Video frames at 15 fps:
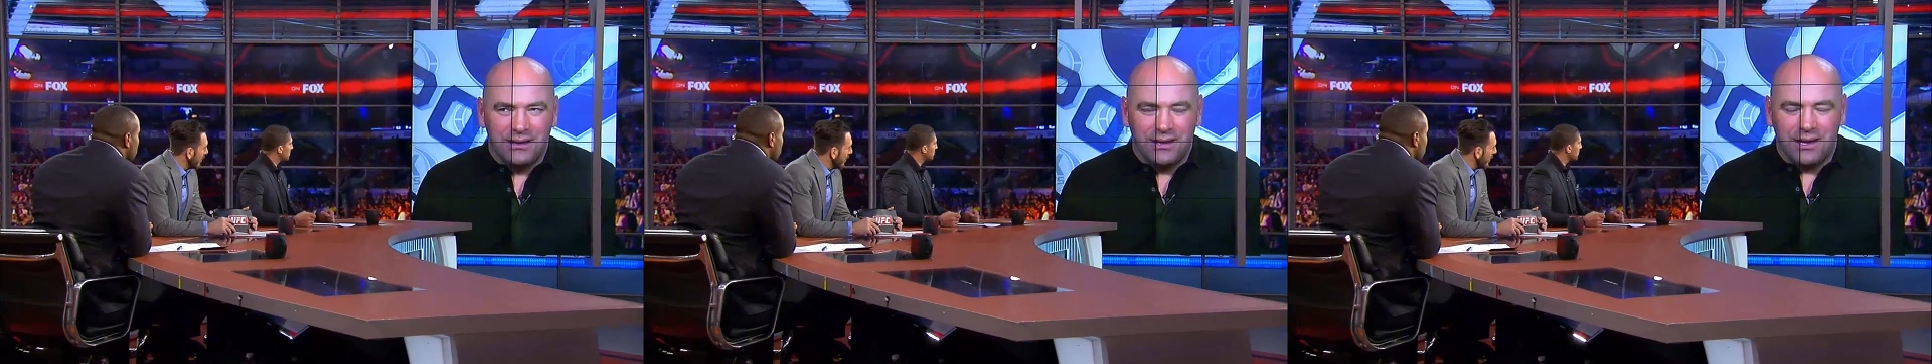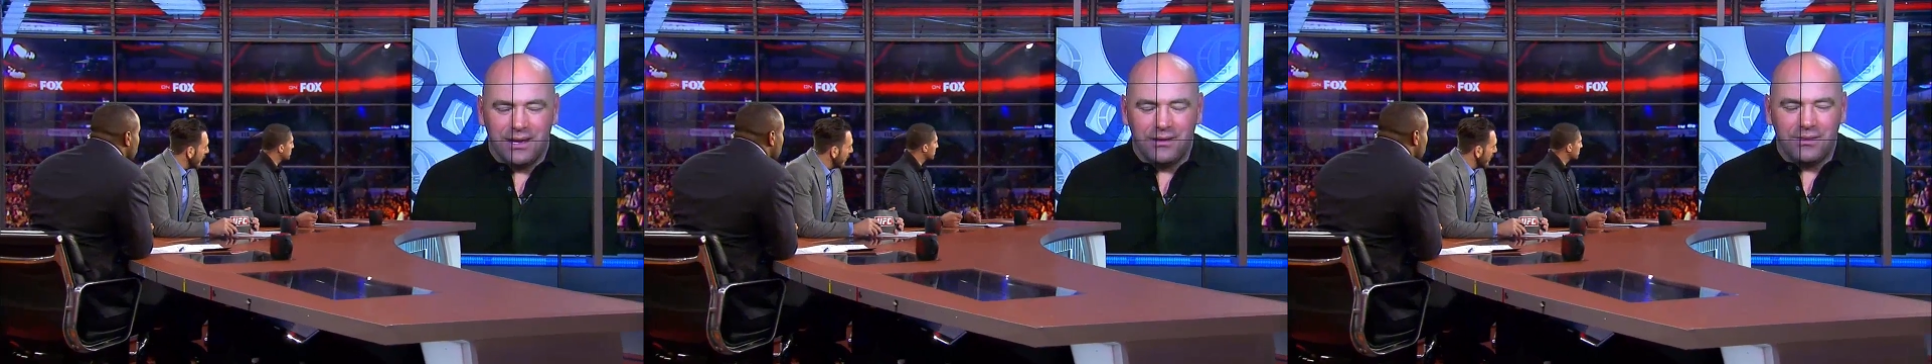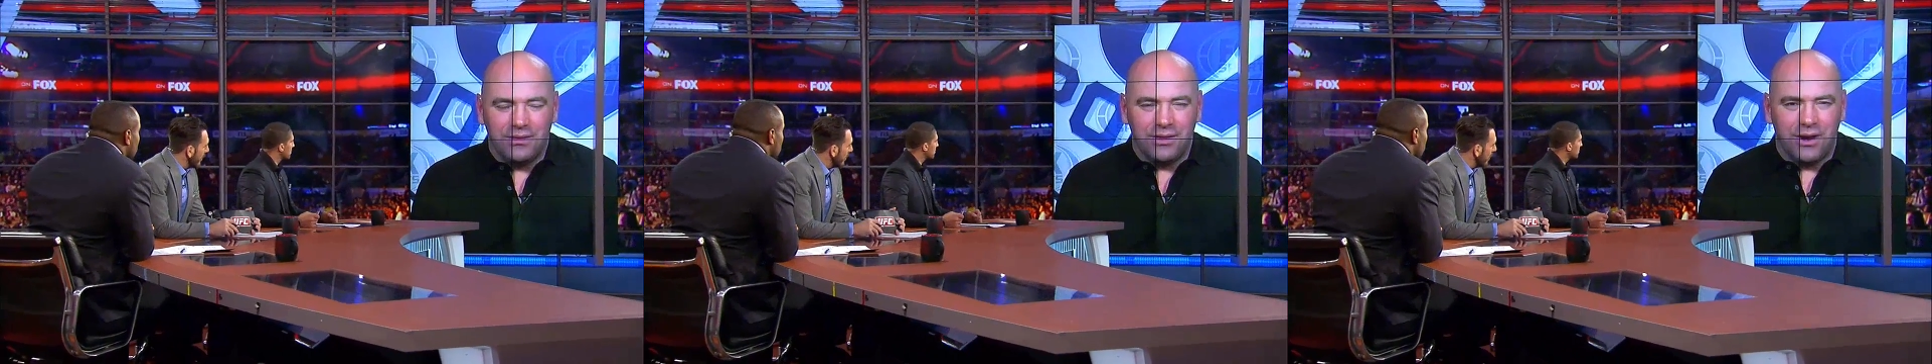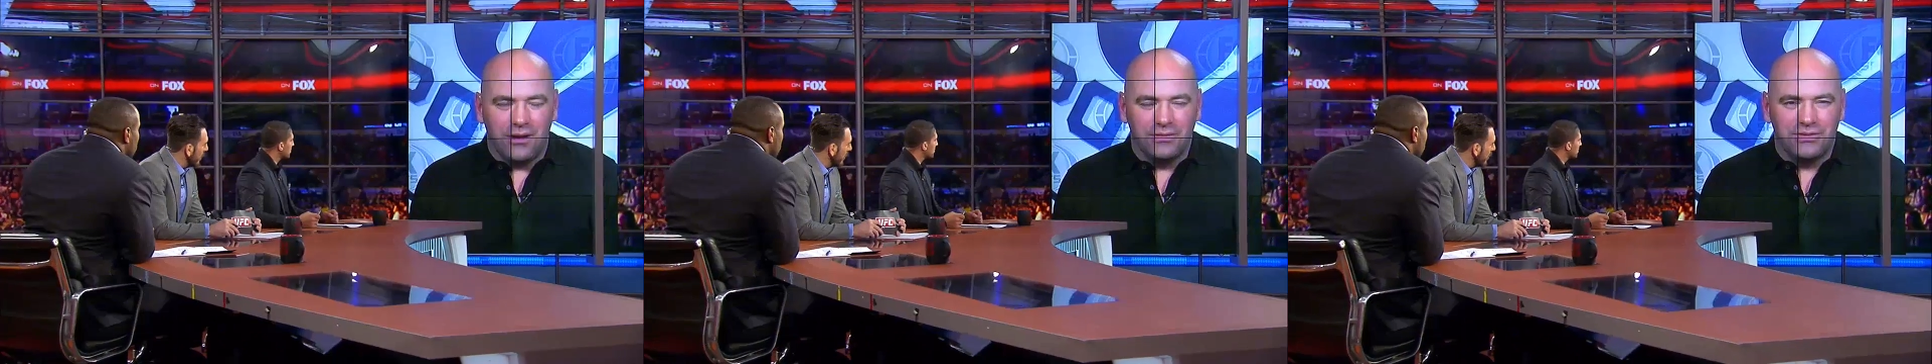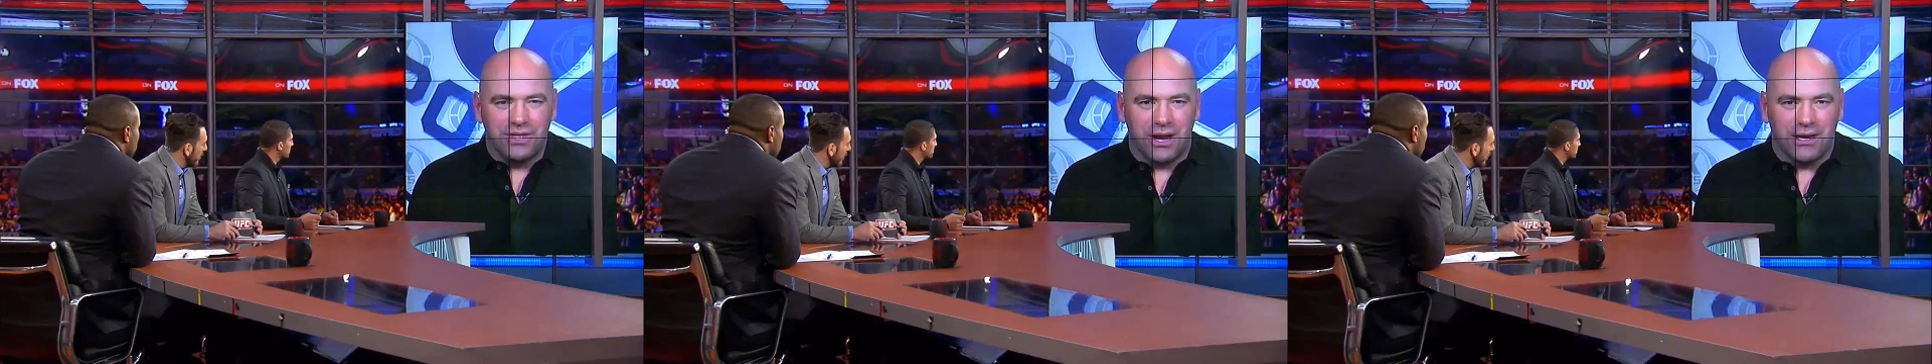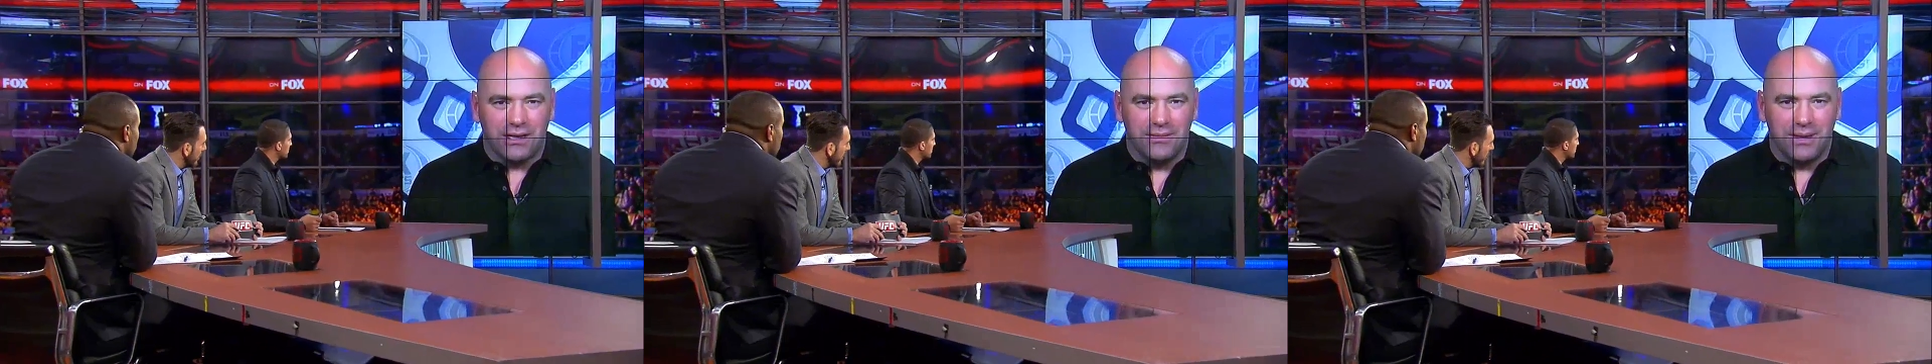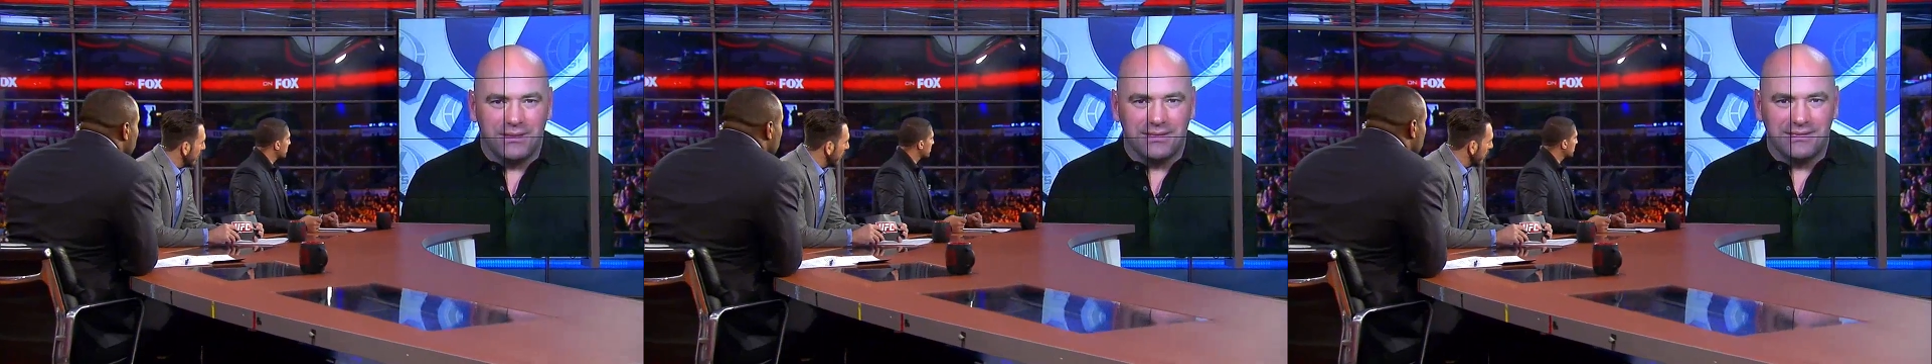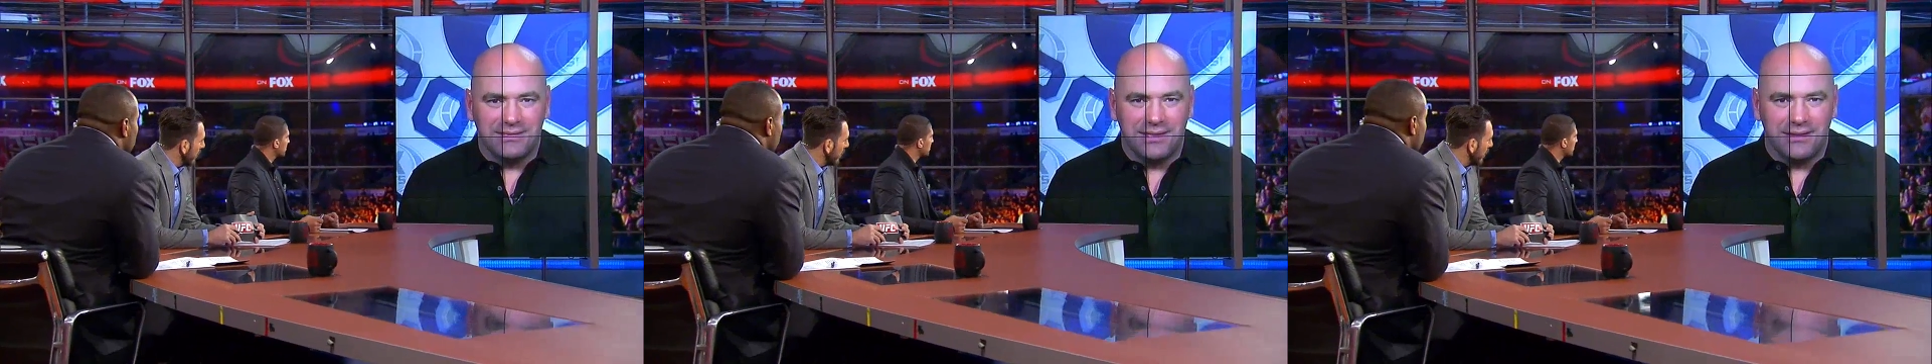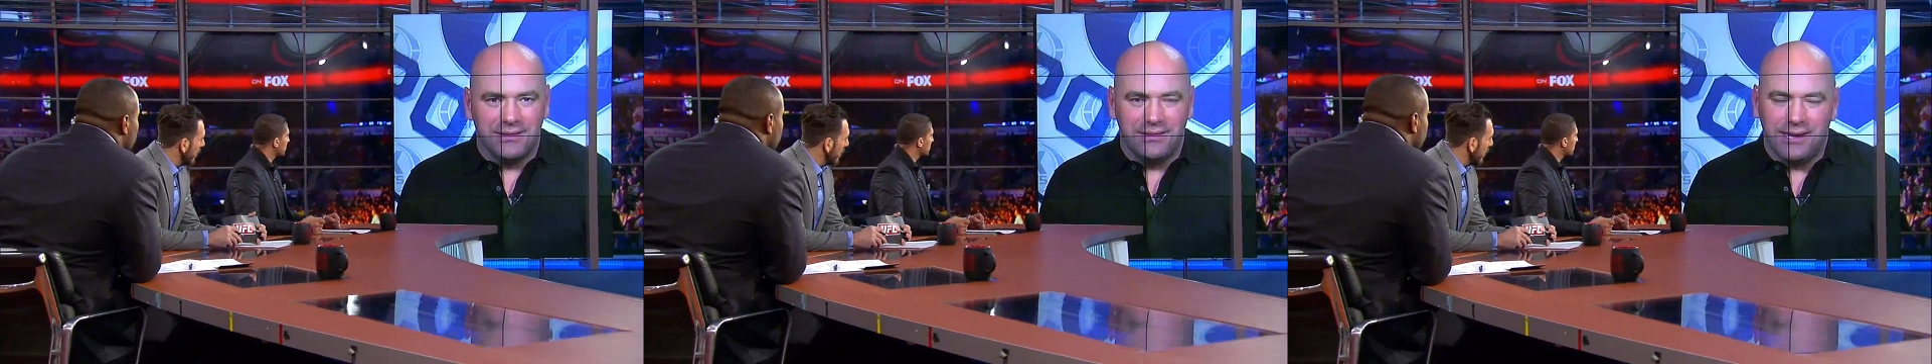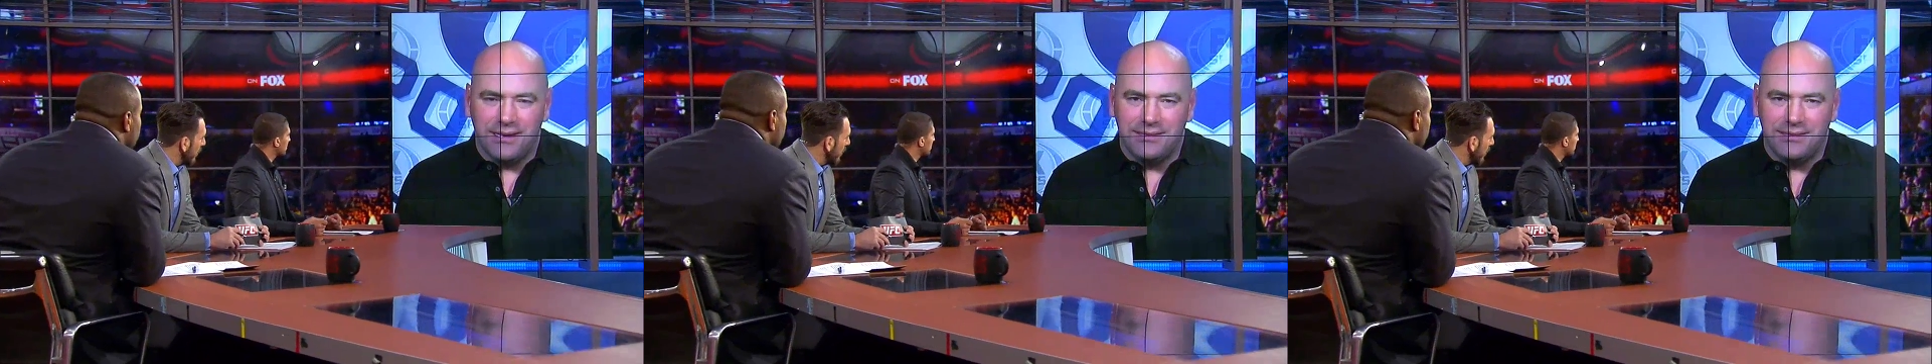Yeah, you know, I was talking about this the other day.